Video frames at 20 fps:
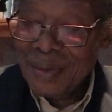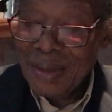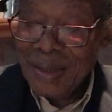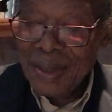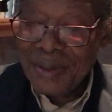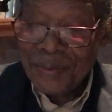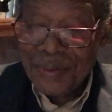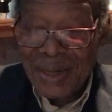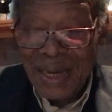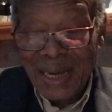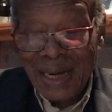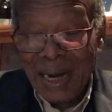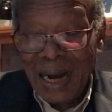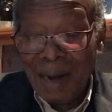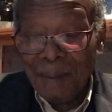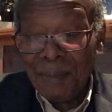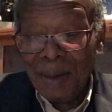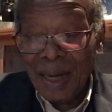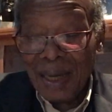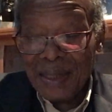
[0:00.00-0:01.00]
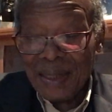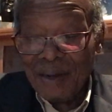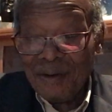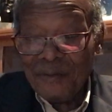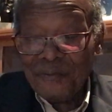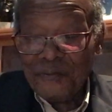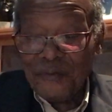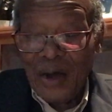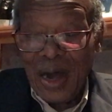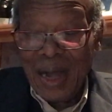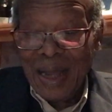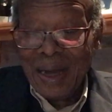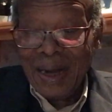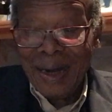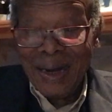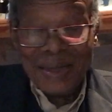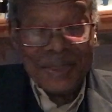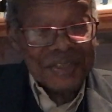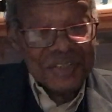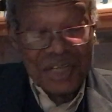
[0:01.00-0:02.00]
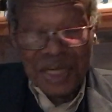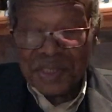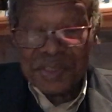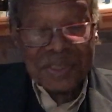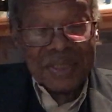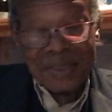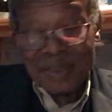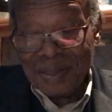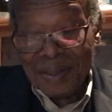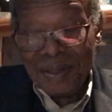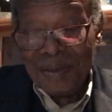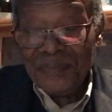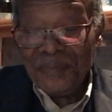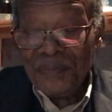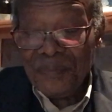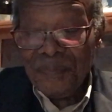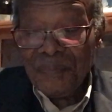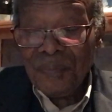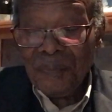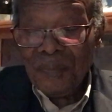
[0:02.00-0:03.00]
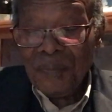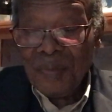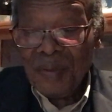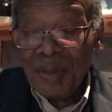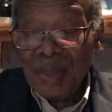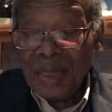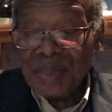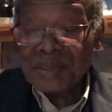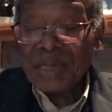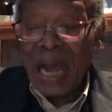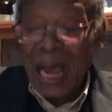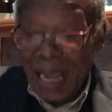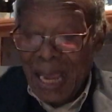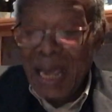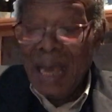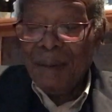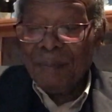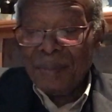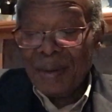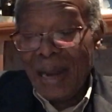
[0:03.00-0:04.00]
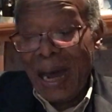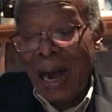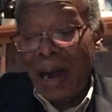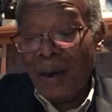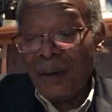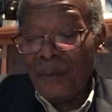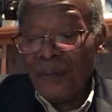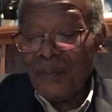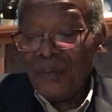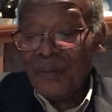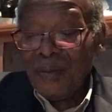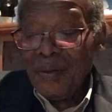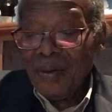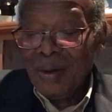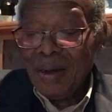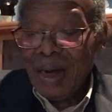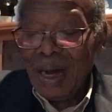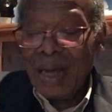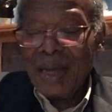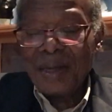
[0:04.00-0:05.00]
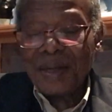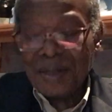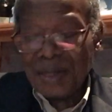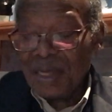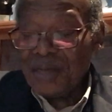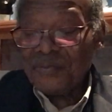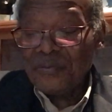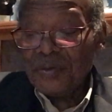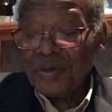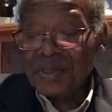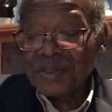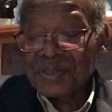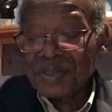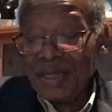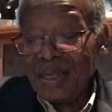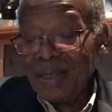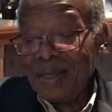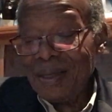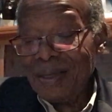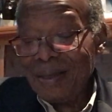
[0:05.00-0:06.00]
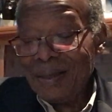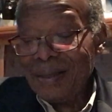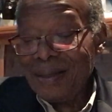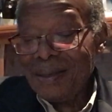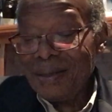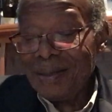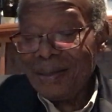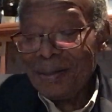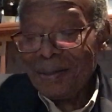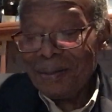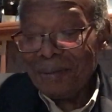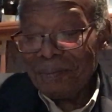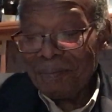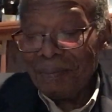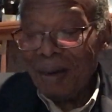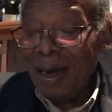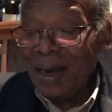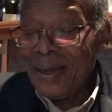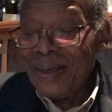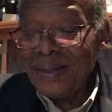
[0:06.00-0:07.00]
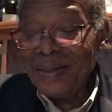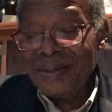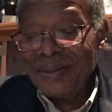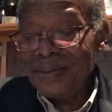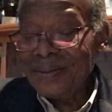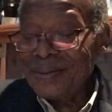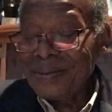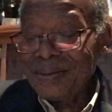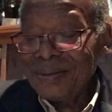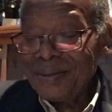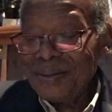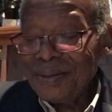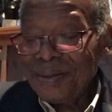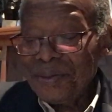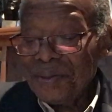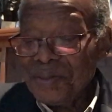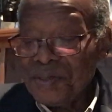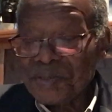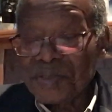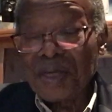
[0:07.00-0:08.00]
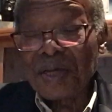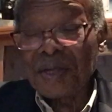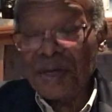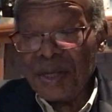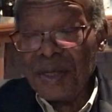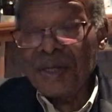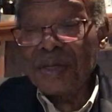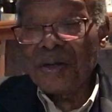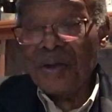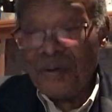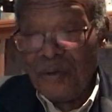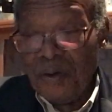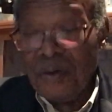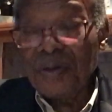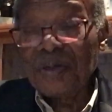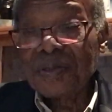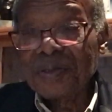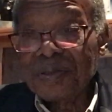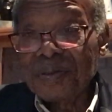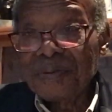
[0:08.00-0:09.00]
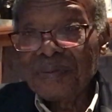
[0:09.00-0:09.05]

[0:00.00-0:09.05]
And when I come under fire unjustly, as I am now, I gratefully say, mine is a great God."